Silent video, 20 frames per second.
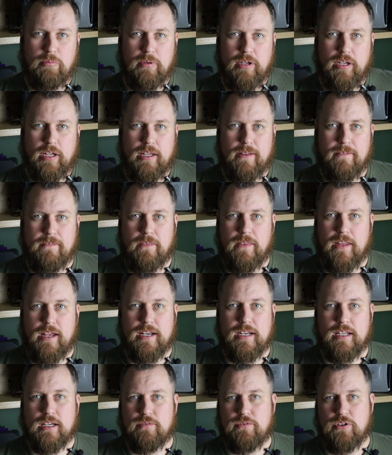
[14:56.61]
But
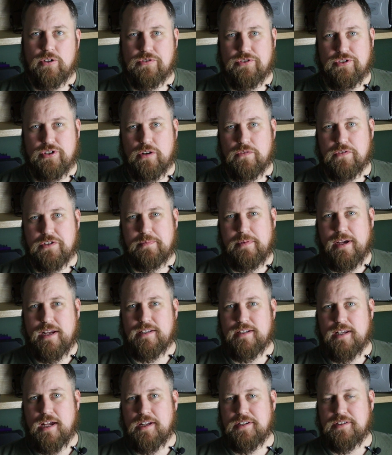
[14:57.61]
any of your service
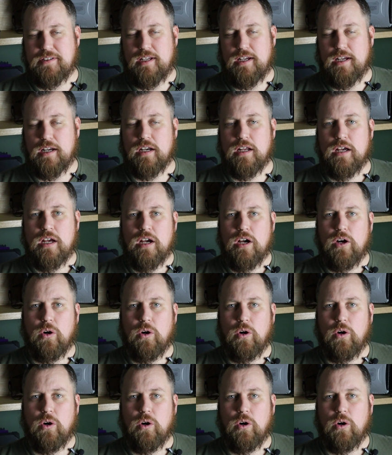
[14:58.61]
bay testing,